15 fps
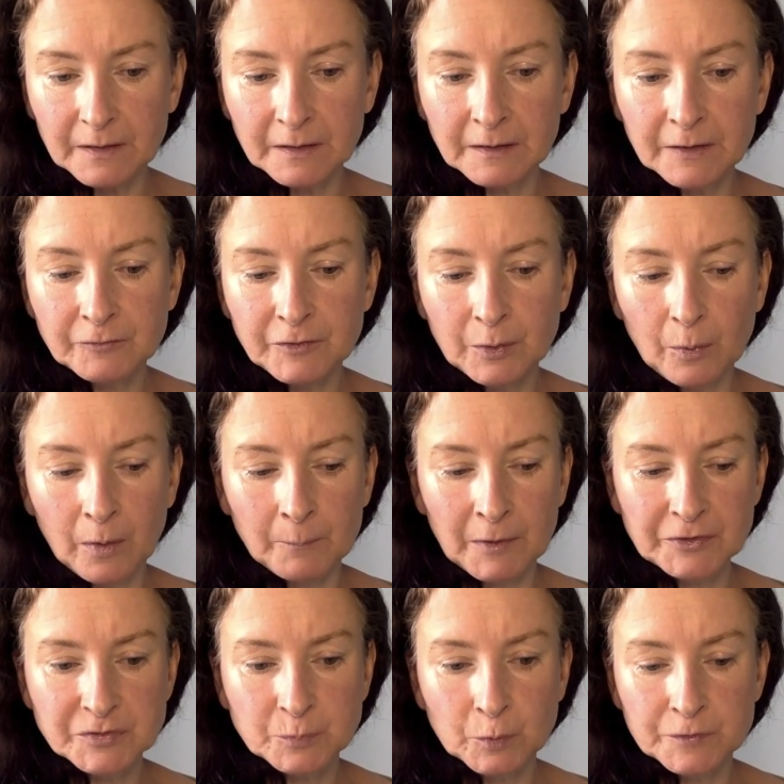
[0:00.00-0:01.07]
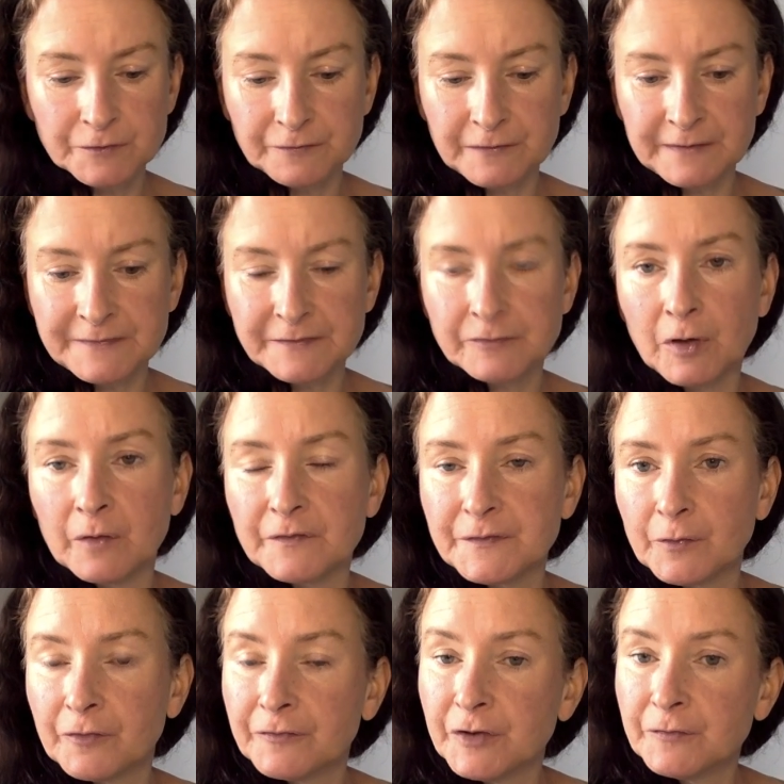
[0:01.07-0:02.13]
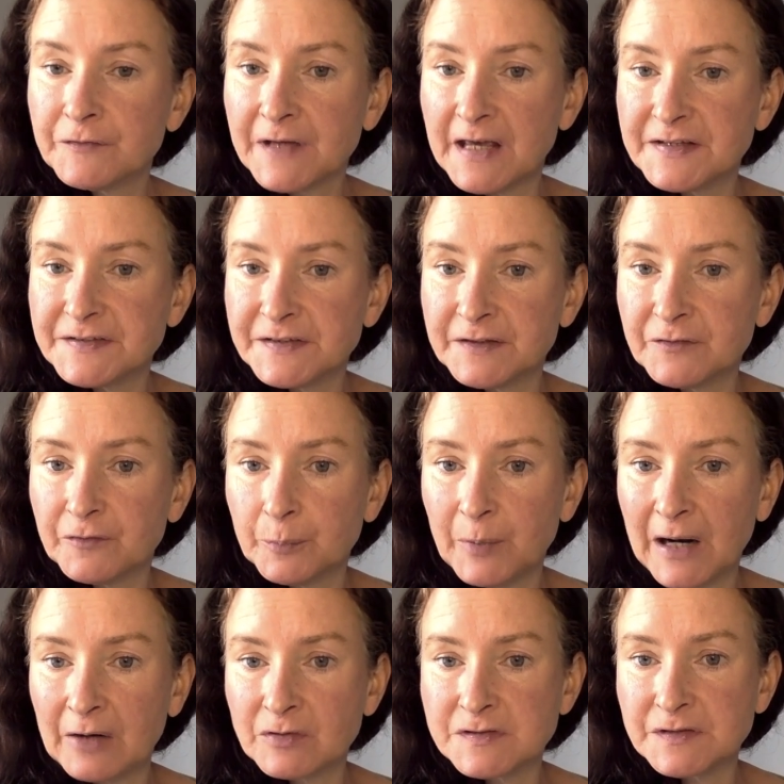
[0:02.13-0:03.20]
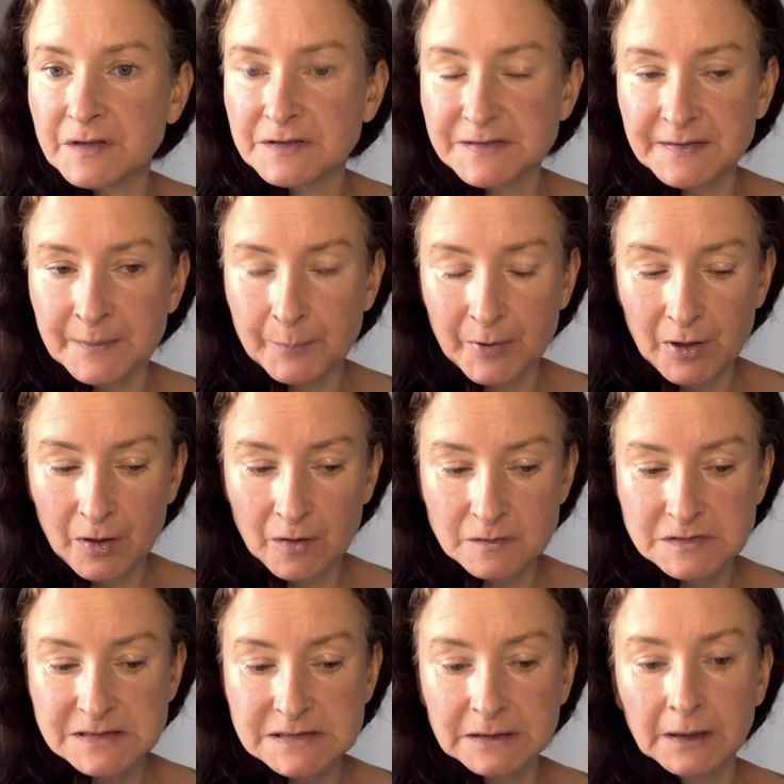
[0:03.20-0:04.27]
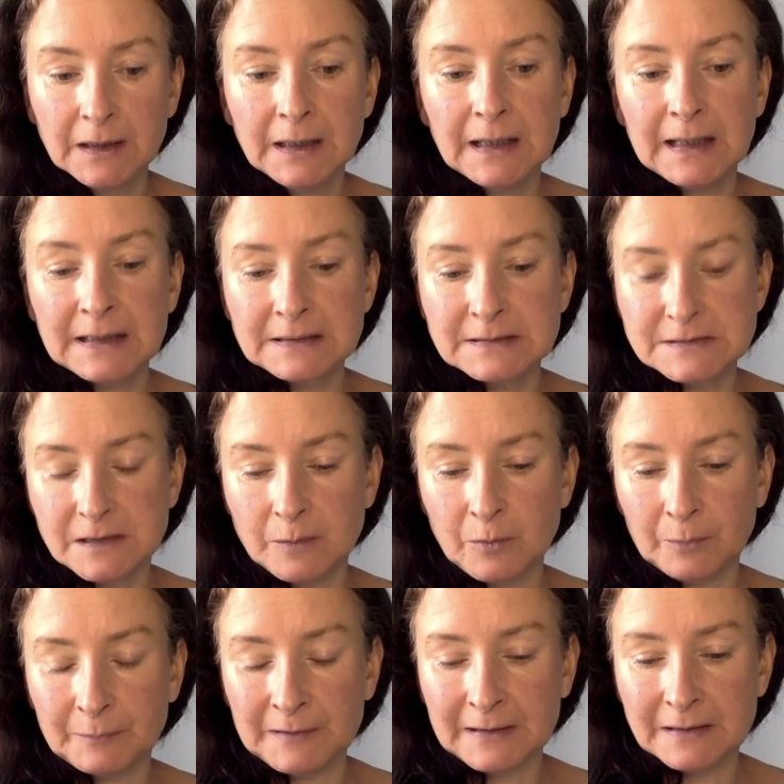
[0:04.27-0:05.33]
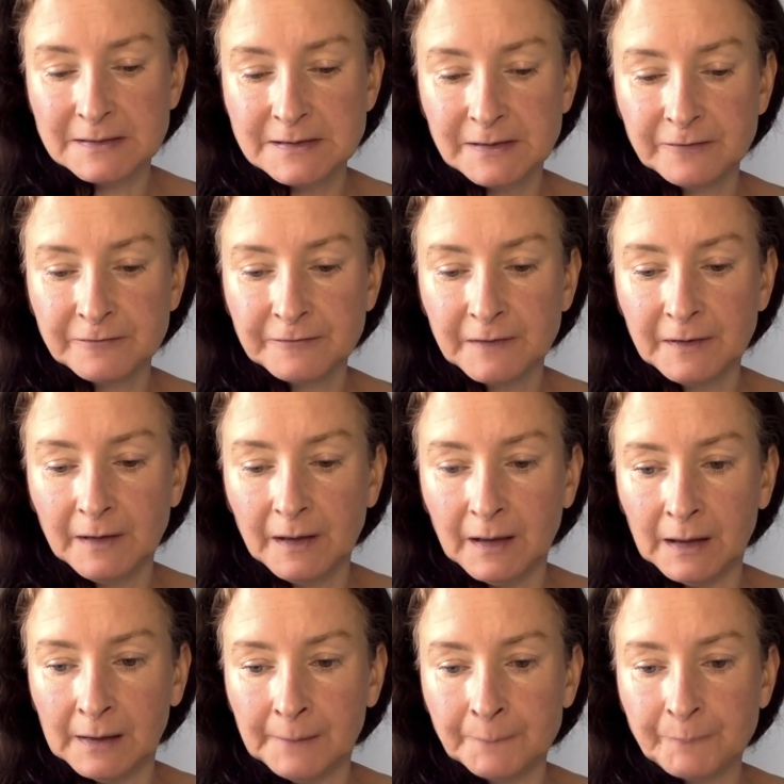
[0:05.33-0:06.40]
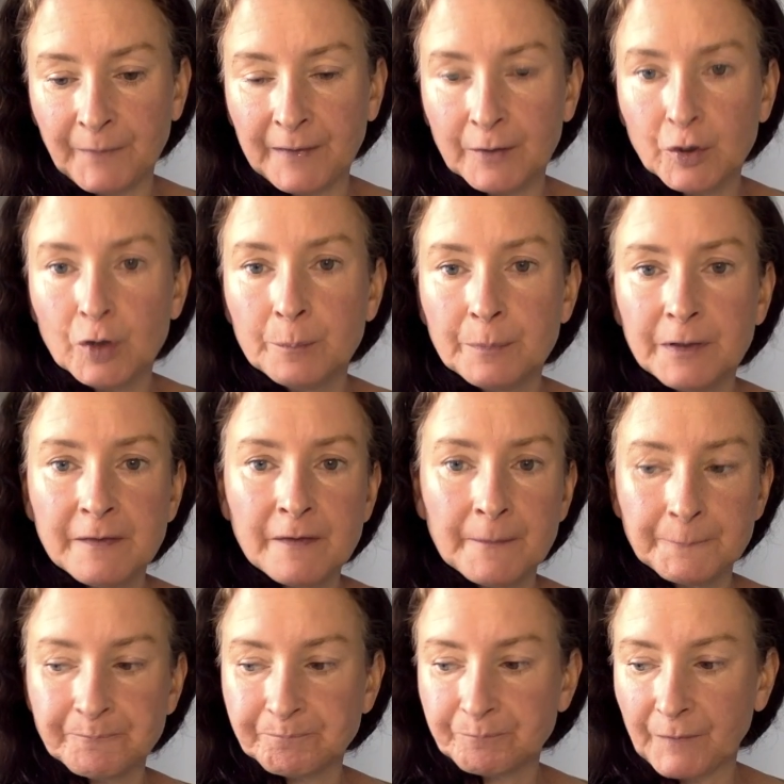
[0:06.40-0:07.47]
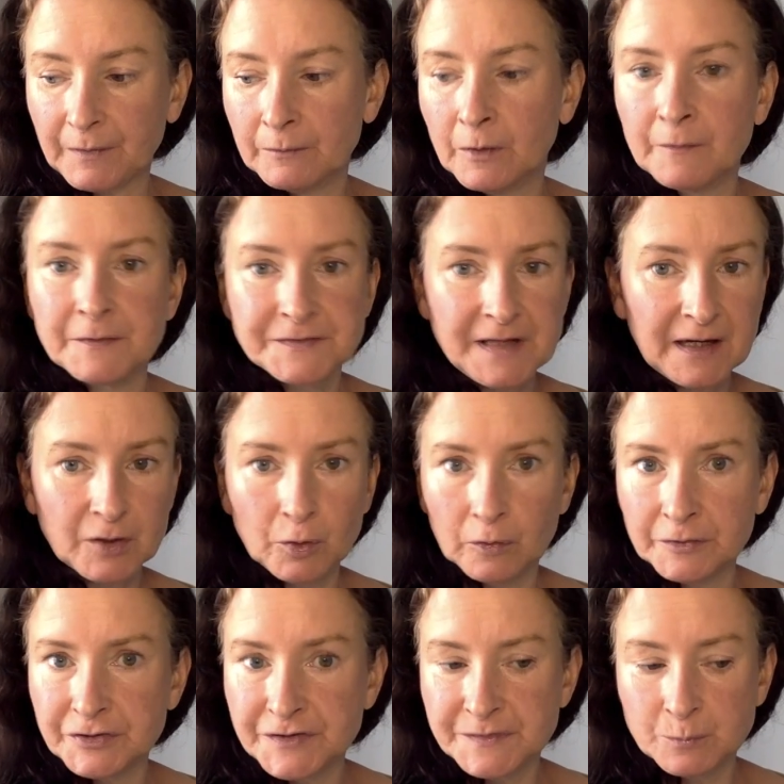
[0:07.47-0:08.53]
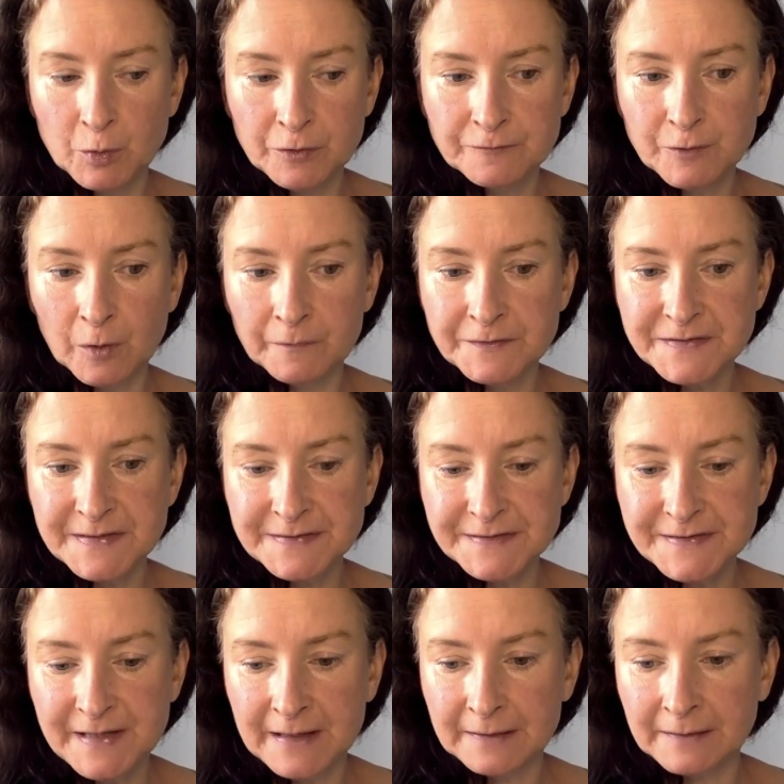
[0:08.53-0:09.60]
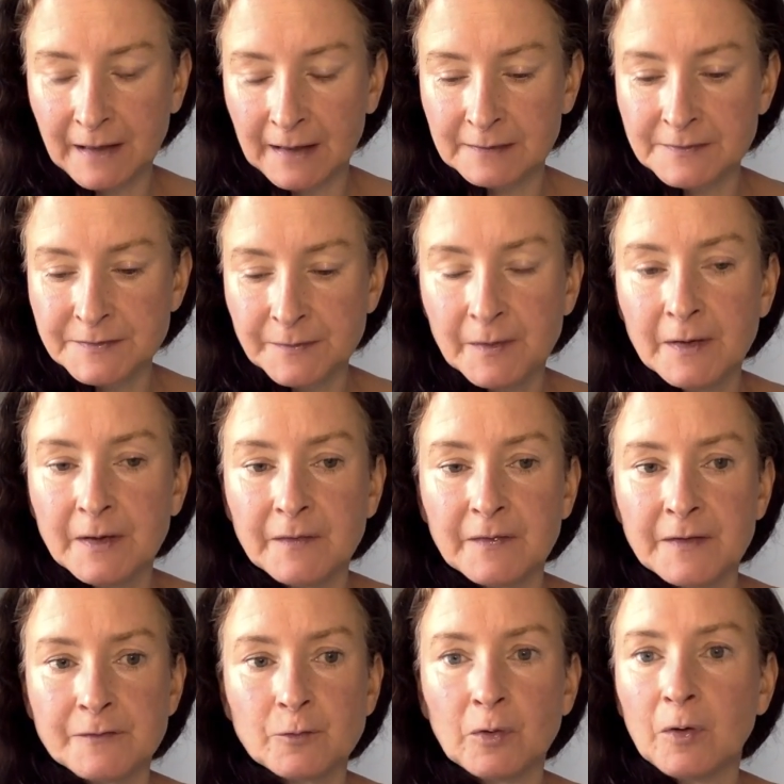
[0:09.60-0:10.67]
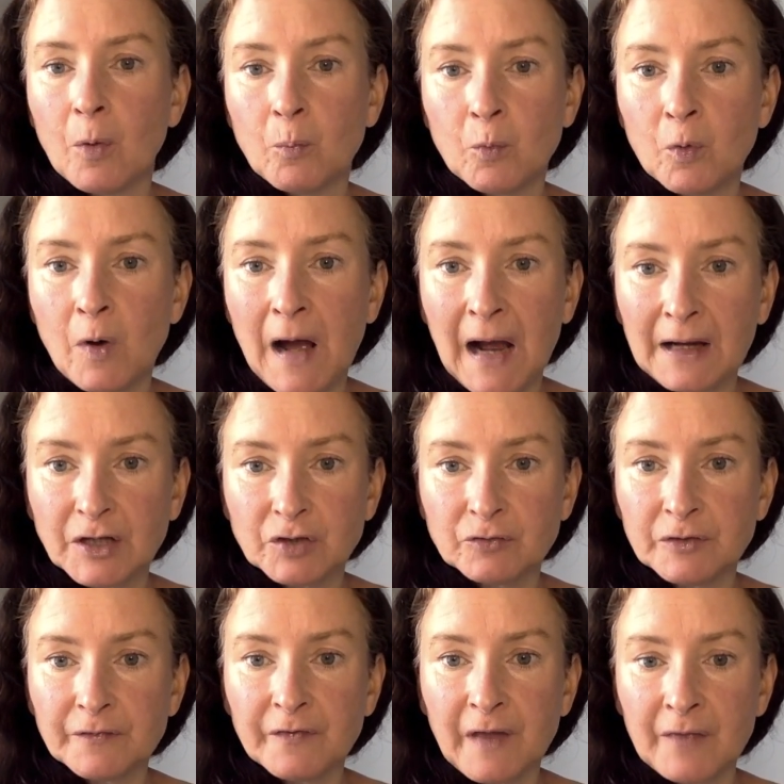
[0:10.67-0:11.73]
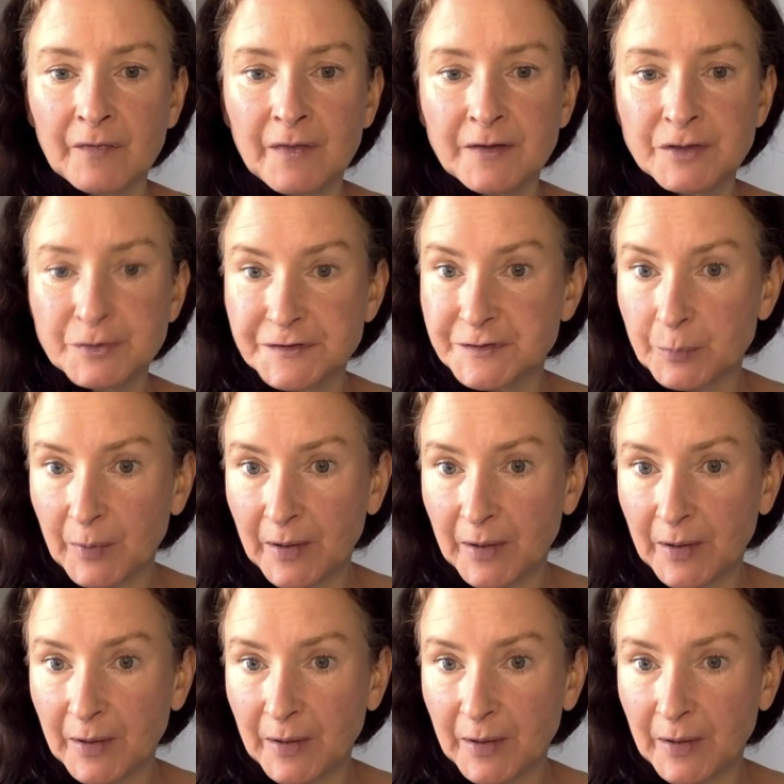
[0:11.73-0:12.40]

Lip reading: can give you a much more definitive answer. If you've tested for parasites in the past and it's come up negative, it could be that the technology's moved on since then, and these were a lot more accurate than they used to